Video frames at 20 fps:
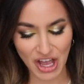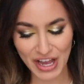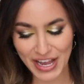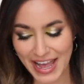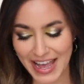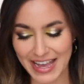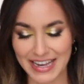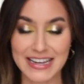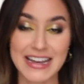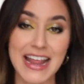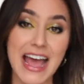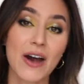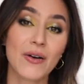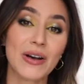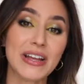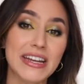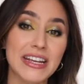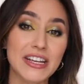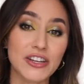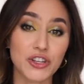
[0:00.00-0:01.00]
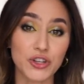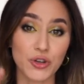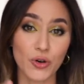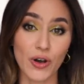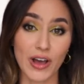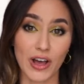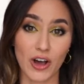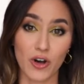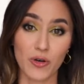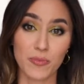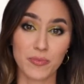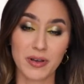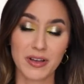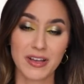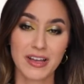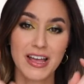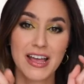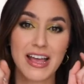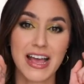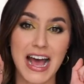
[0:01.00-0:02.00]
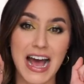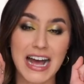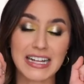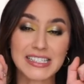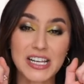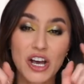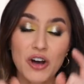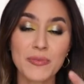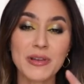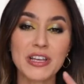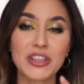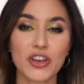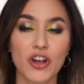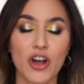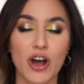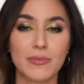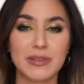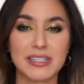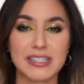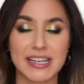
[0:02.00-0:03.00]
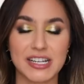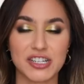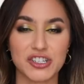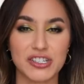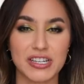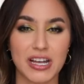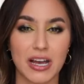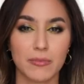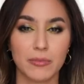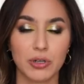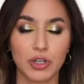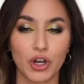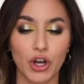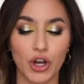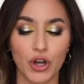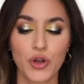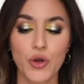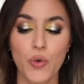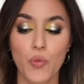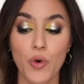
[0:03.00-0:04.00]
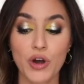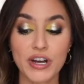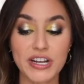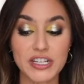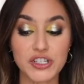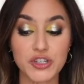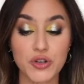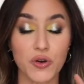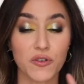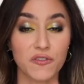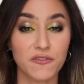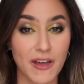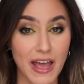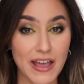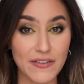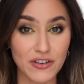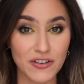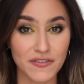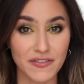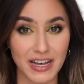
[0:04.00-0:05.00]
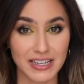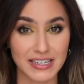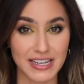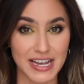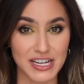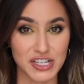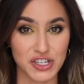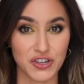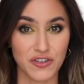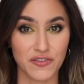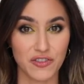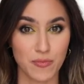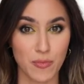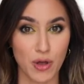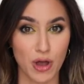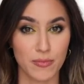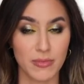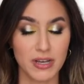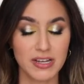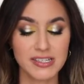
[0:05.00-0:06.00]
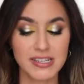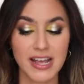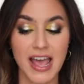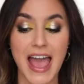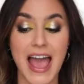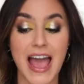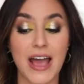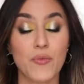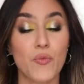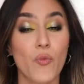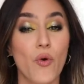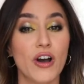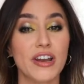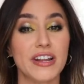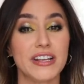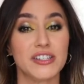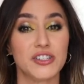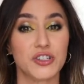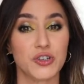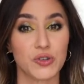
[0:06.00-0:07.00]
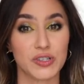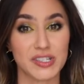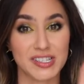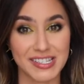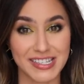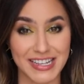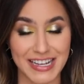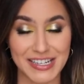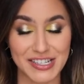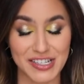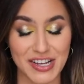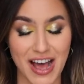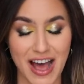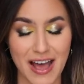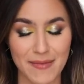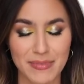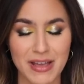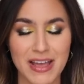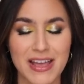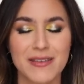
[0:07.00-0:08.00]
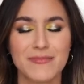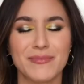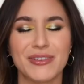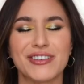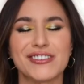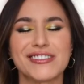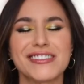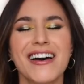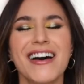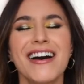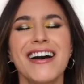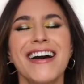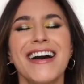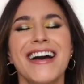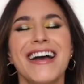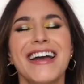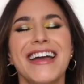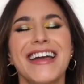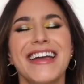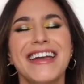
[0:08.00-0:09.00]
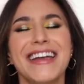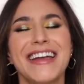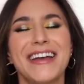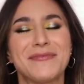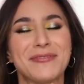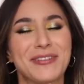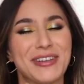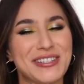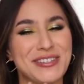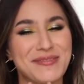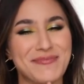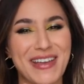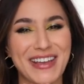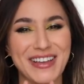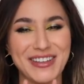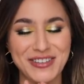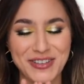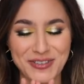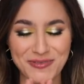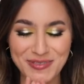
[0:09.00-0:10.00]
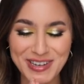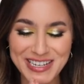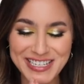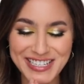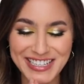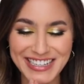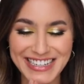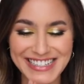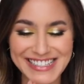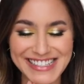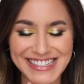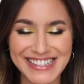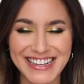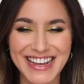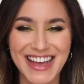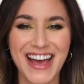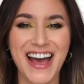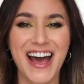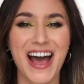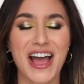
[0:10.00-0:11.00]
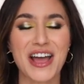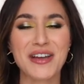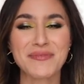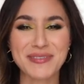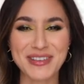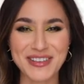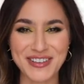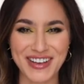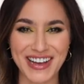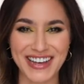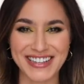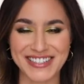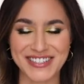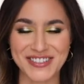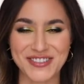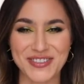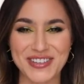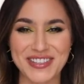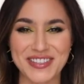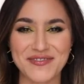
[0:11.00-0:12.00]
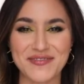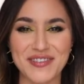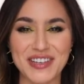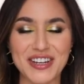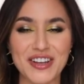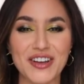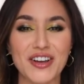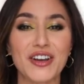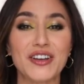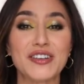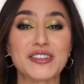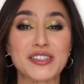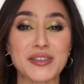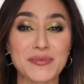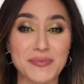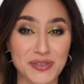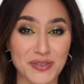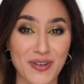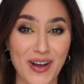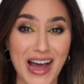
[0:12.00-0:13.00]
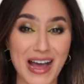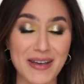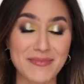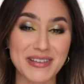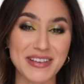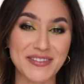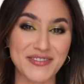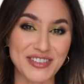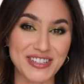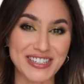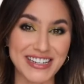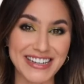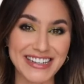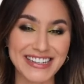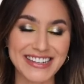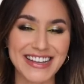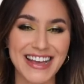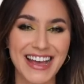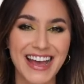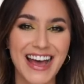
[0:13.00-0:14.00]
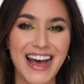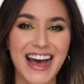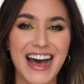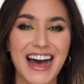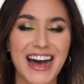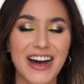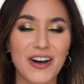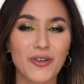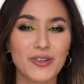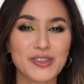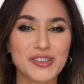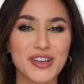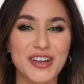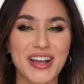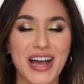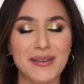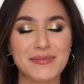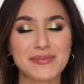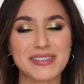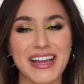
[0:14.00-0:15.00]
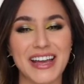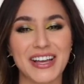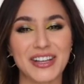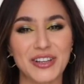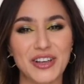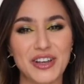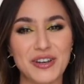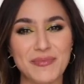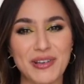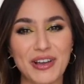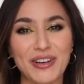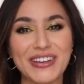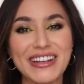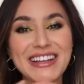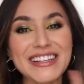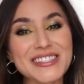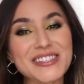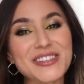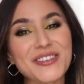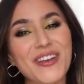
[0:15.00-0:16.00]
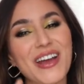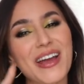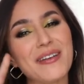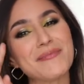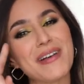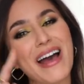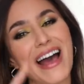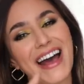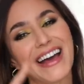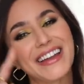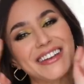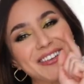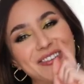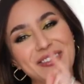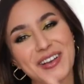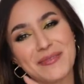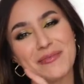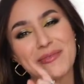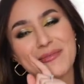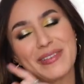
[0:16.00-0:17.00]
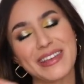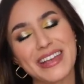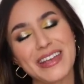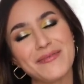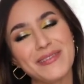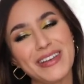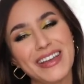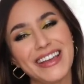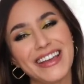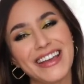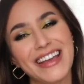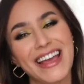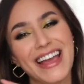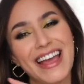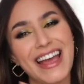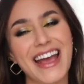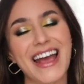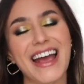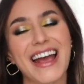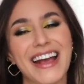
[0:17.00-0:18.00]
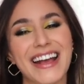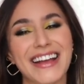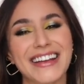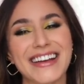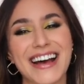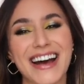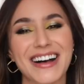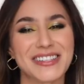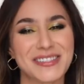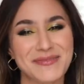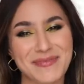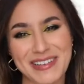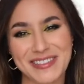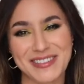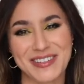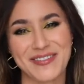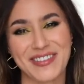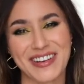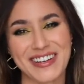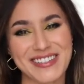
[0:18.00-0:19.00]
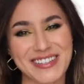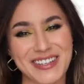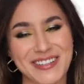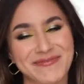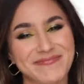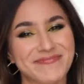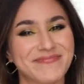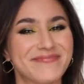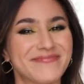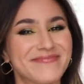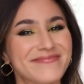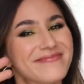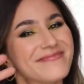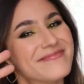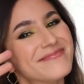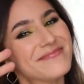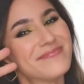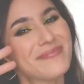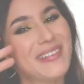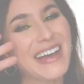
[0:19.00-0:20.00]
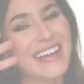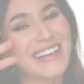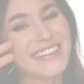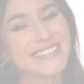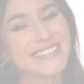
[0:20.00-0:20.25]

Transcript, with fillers: Okay, now I need your help. Uh, tell me in the comment section down below what is your favorite foundation of the moment and what is your skin type because I am going to make a new wish list. I hope that you guys enjoyed the video. Subscribe if you did. Uh, also come say hello to me on Instagram at Karima McKimmie, and I'll speak to you very soon. Bye.